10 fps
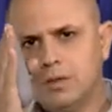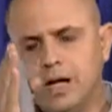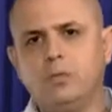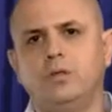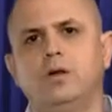
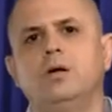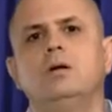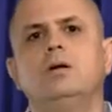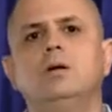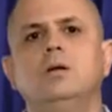out there
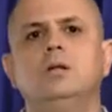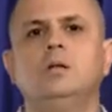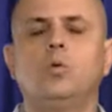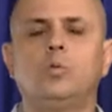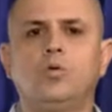
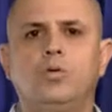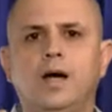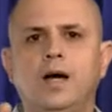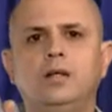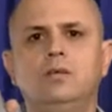that will
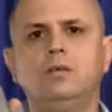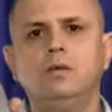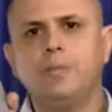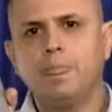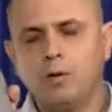provide
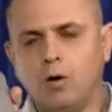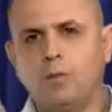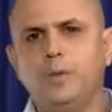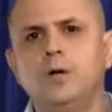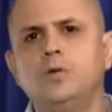
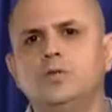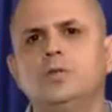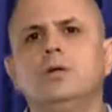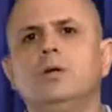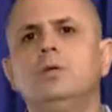RPO
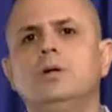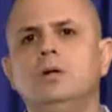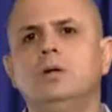0,